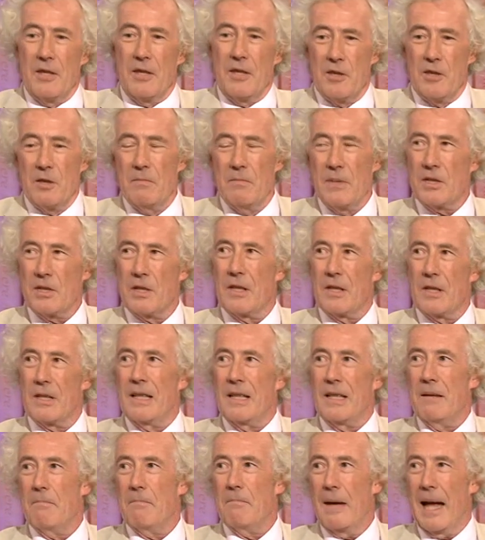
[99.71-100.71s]

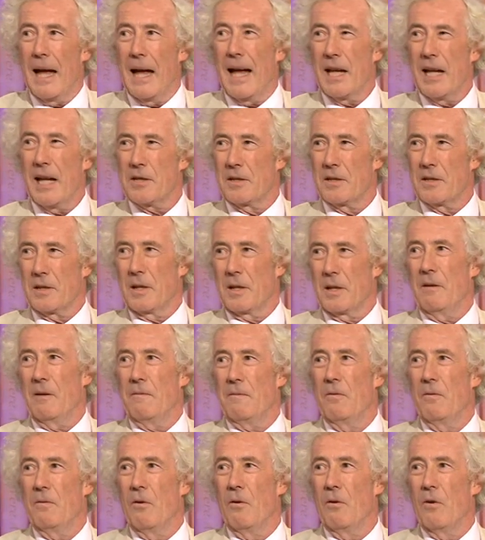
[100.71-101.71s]
intermittently mad
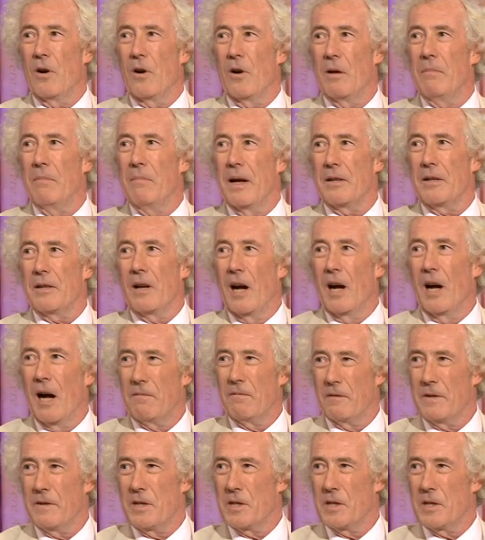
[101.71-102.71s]
for about
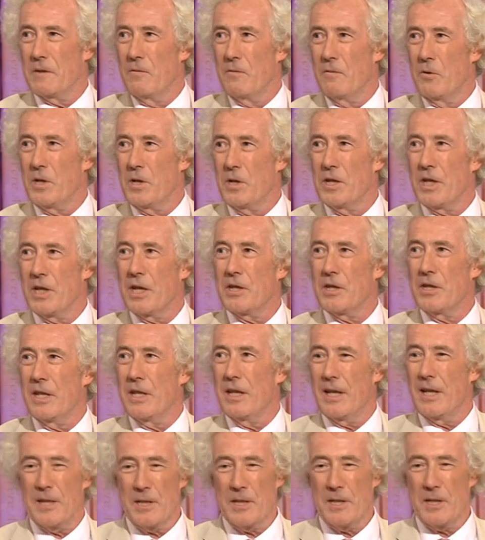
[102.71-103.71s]
half of his 46
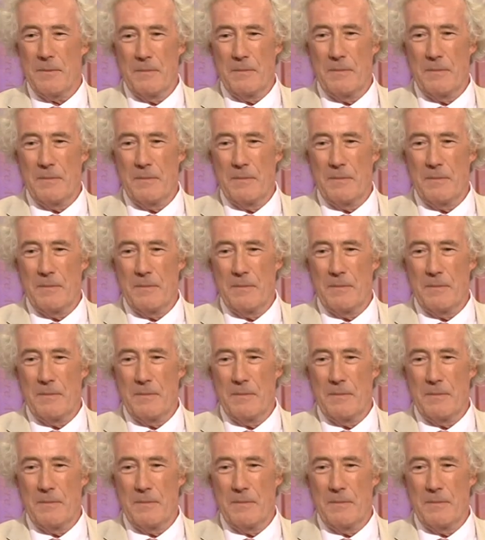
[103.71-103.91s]
years.